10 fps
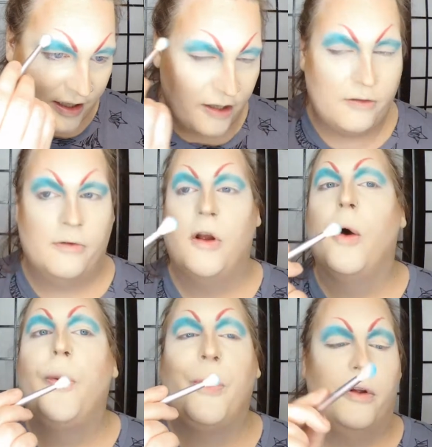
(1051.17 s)
cute.
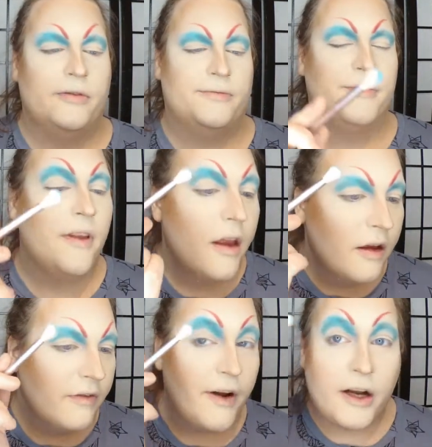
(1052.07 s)

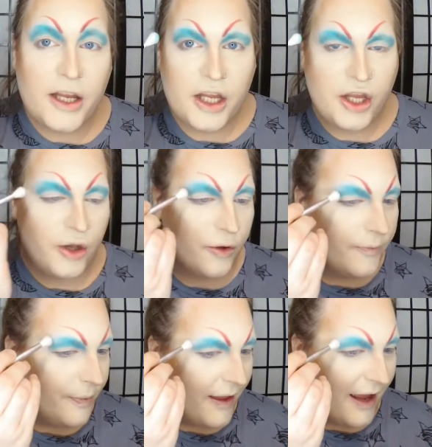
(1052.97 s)
Very
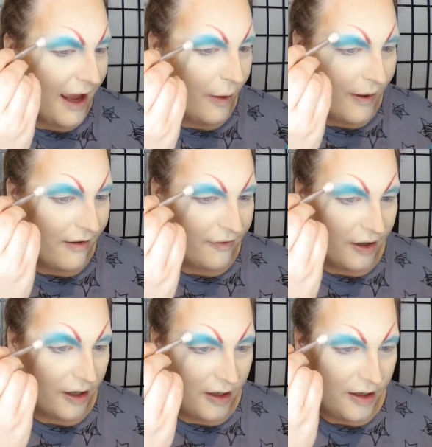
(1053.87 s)
cute.
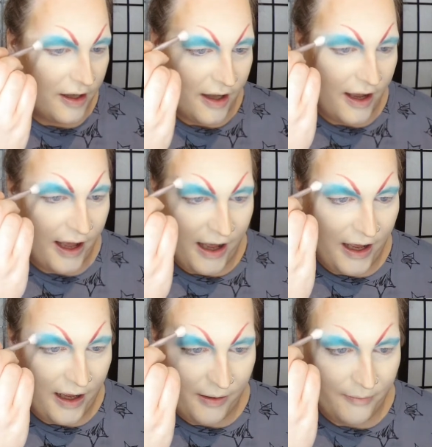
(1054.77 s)
However,
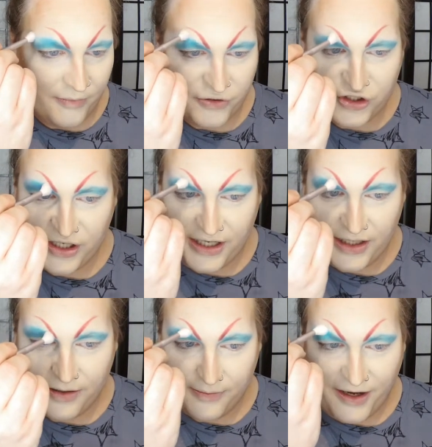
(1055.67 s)

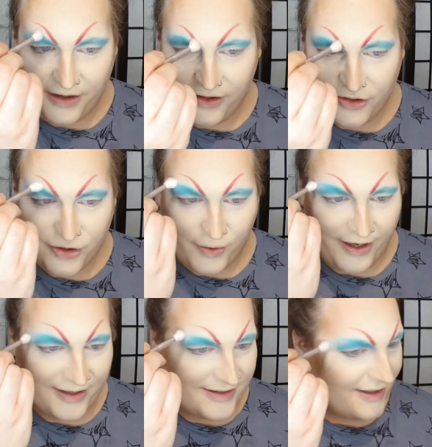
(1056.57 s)
she made the
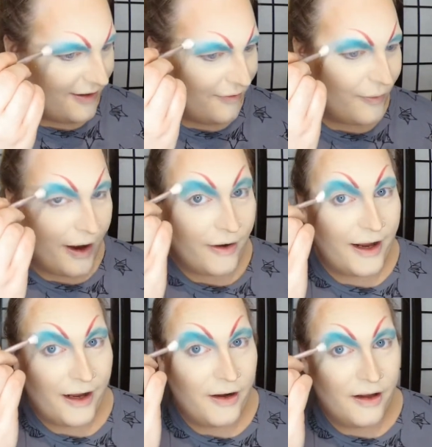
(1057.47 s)
choice of
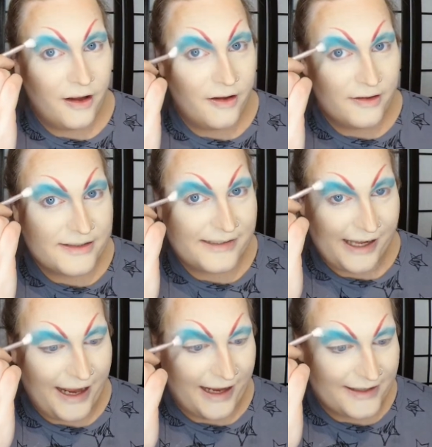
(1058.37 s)
wearing
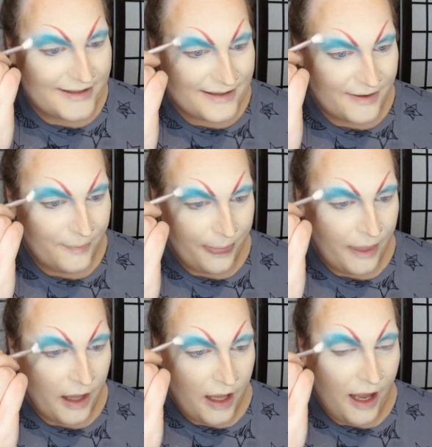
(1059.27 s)
skates
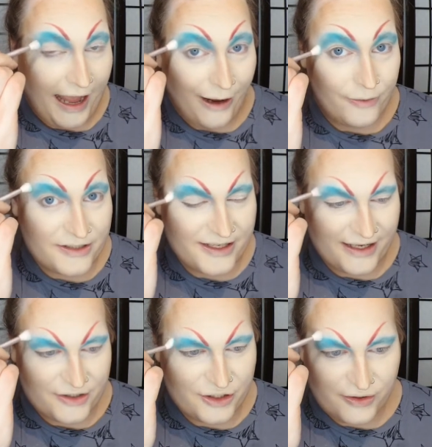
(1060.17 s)
out
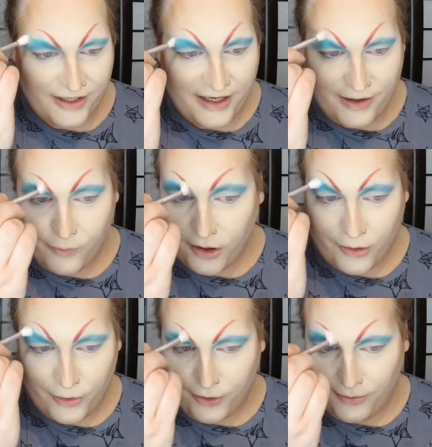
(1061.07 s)
into the
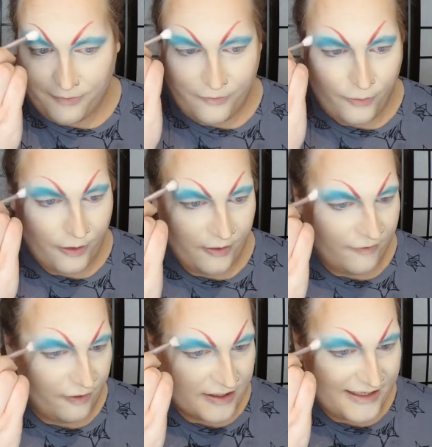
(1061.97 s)
workroom for the
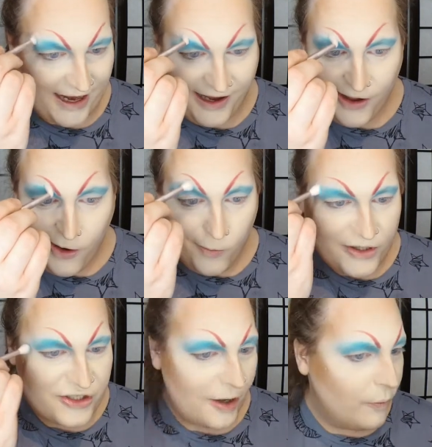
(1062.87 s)
first day,
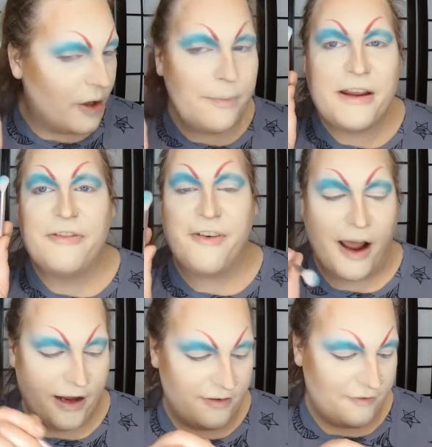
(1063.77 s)
which would be
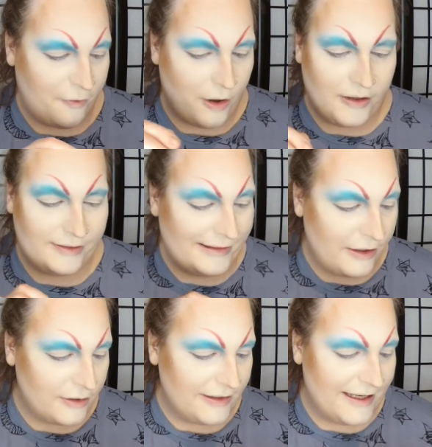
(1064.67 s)
fine for
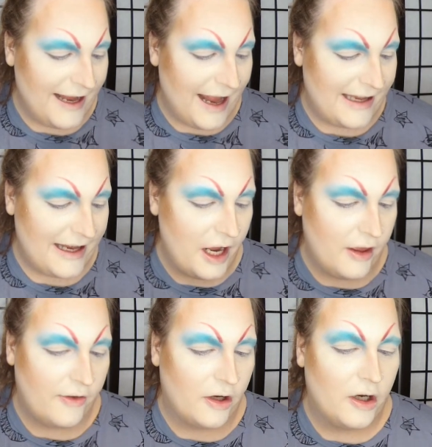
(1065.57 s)
literally any
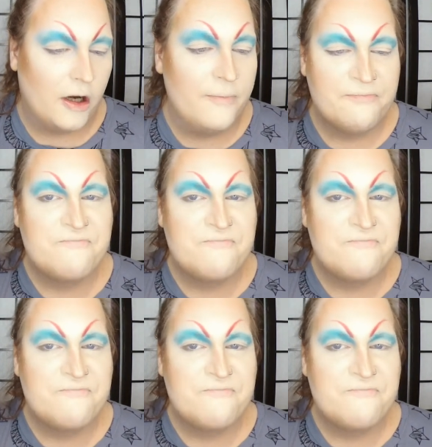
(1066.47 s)
other